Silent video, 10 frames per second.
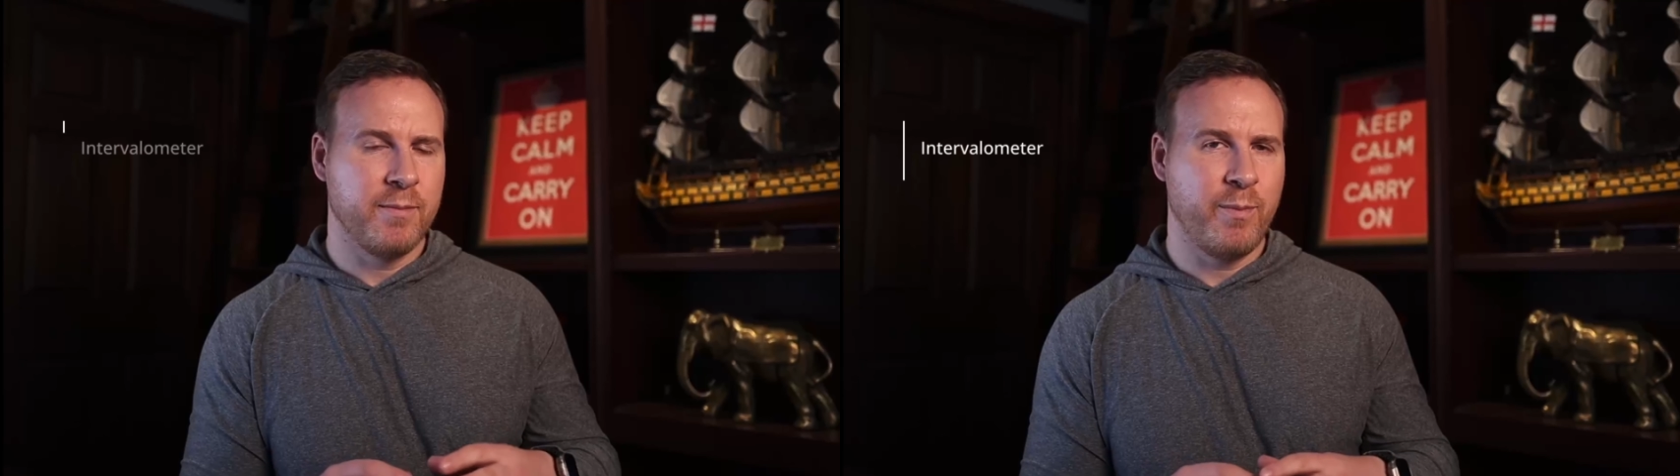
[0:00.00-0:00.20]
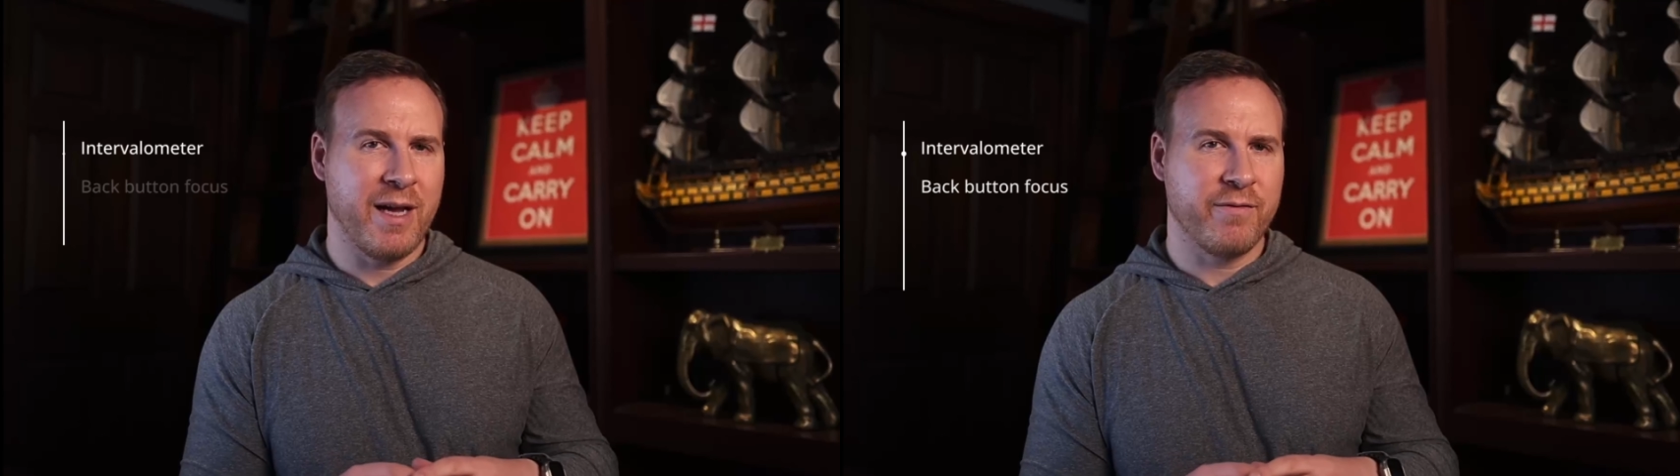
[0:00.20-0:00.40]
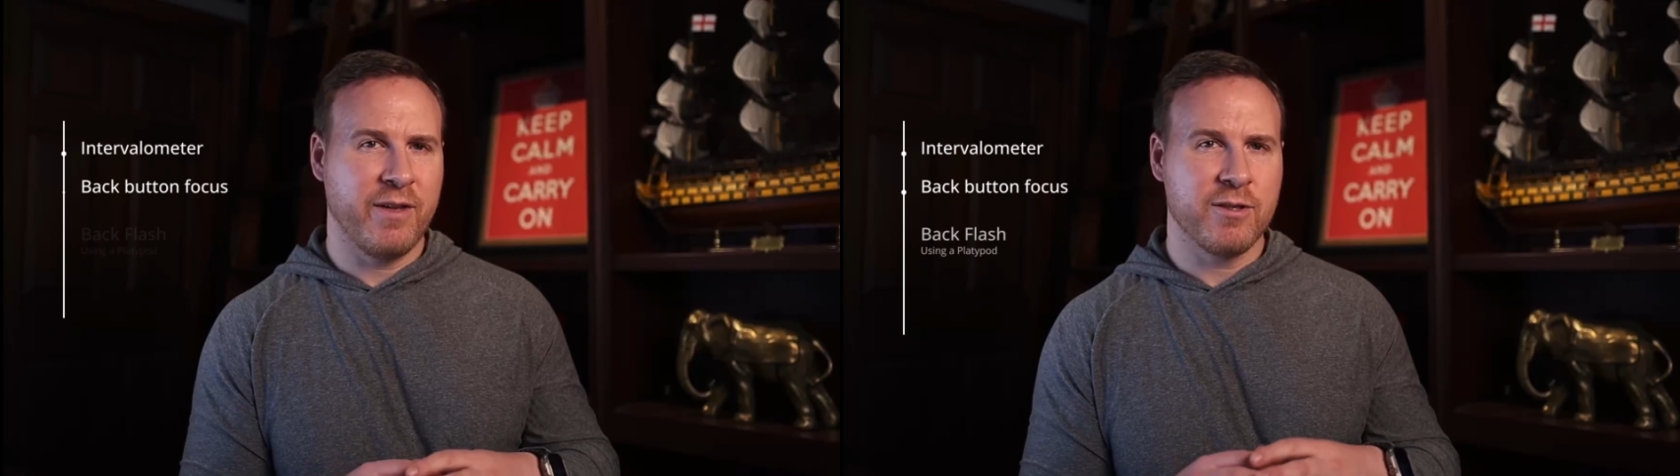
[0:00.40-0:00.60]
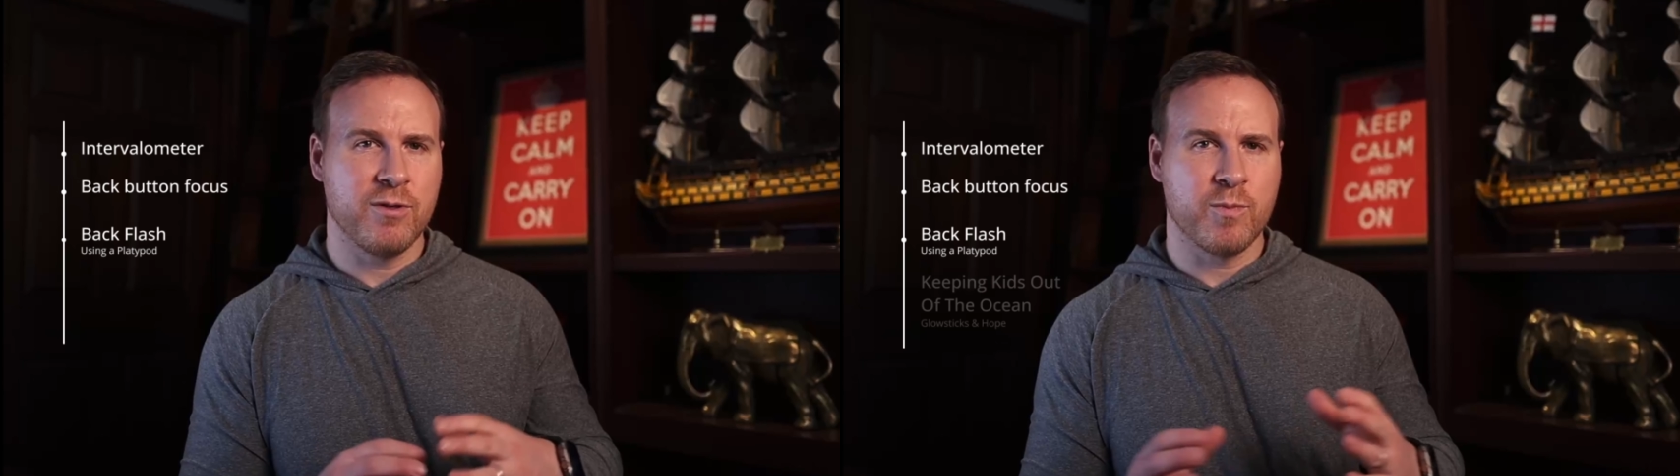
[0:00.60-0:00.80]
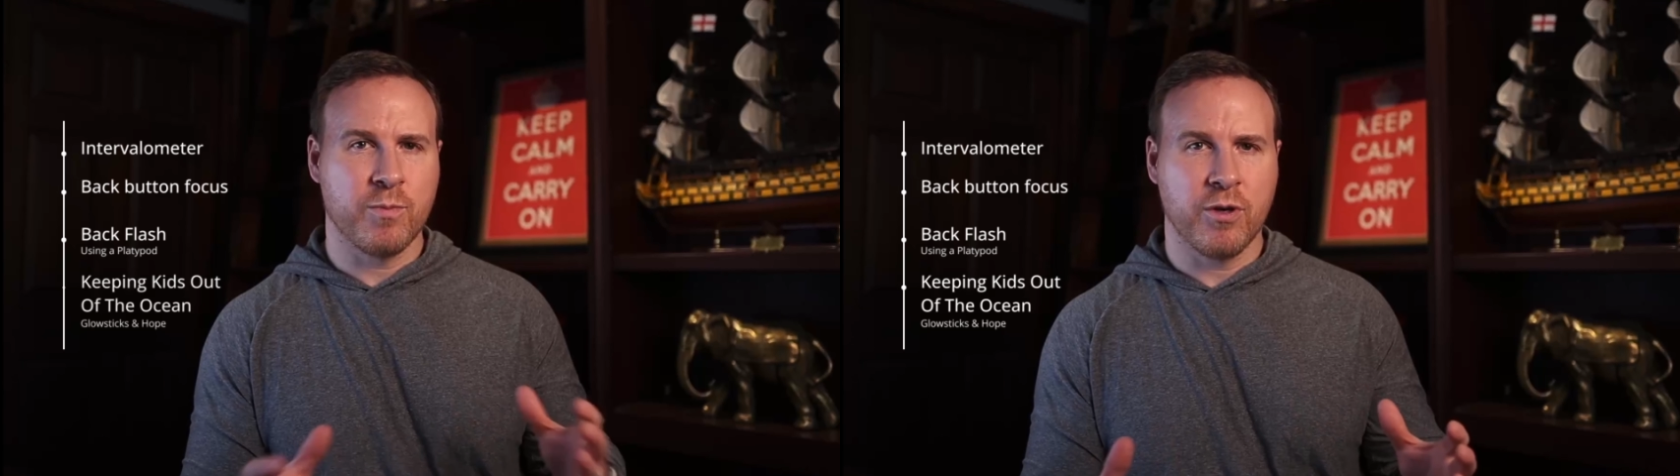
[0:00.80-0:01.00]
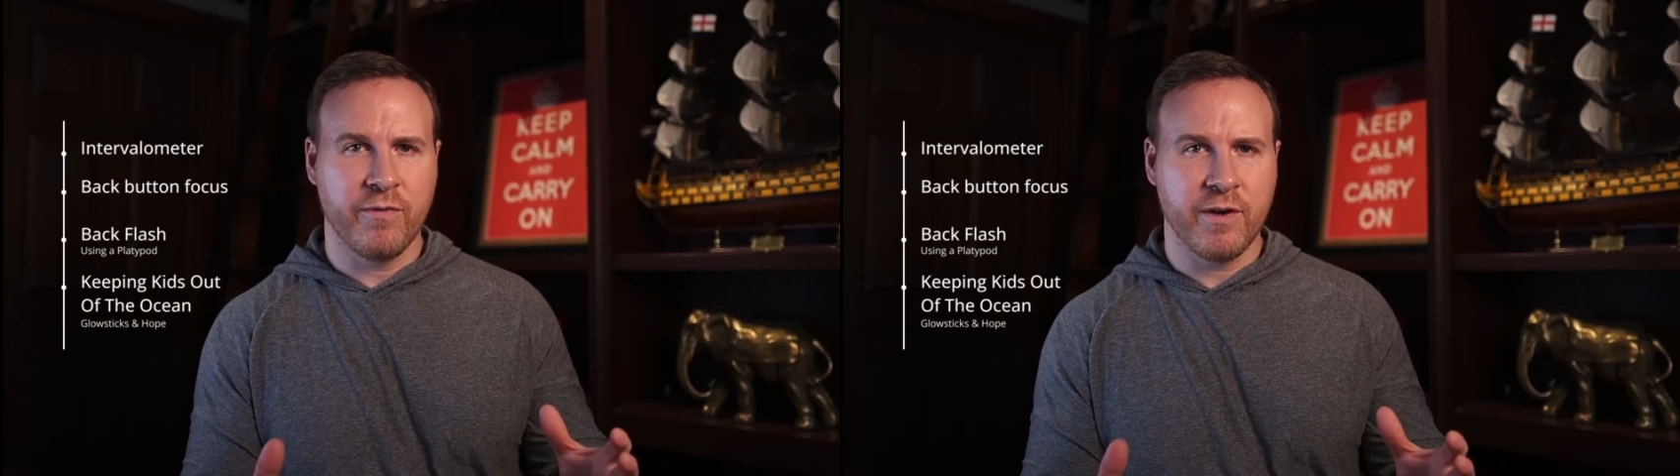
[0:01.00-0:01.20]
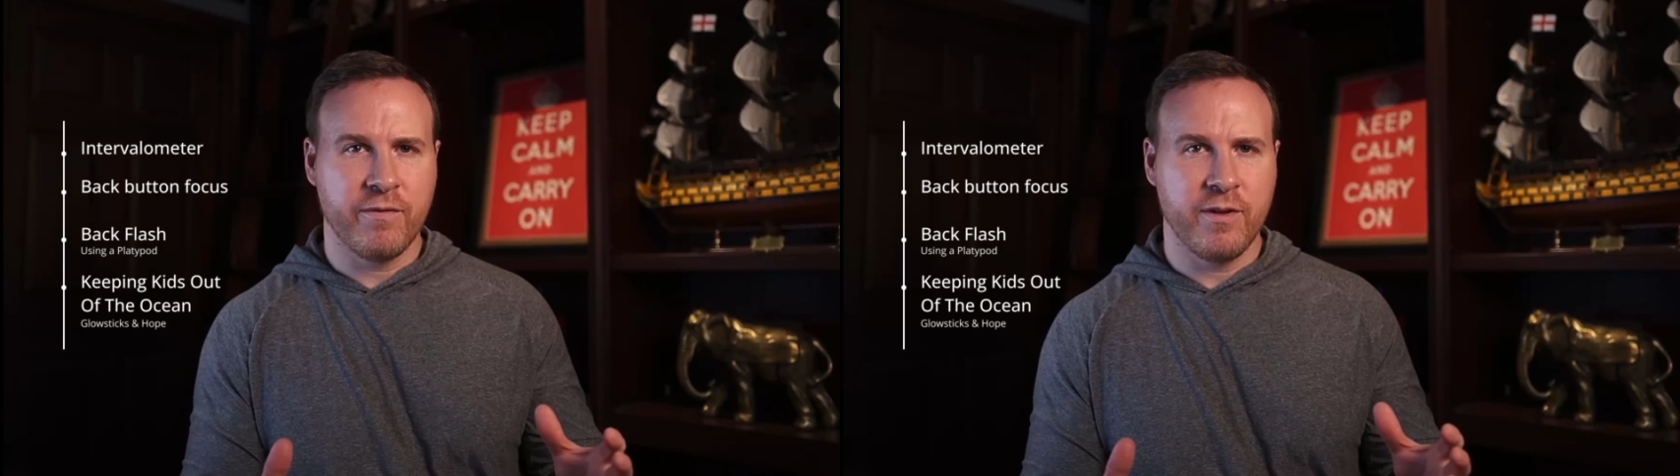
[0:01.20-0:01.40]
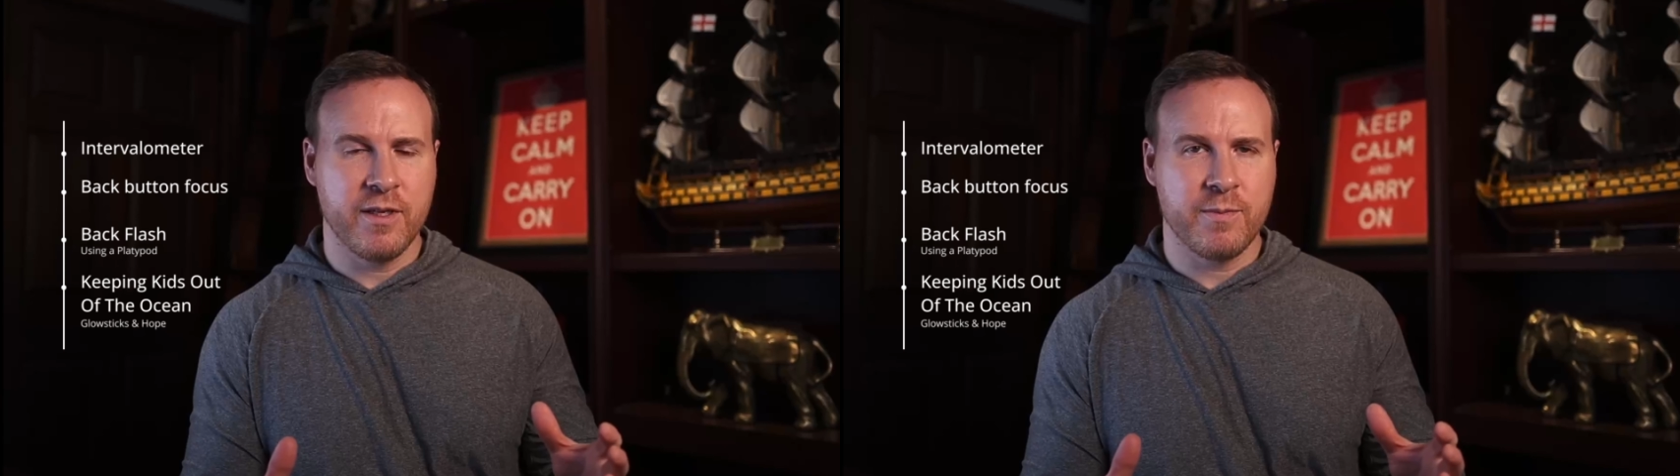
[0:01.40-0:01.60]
Backflash was perfect for this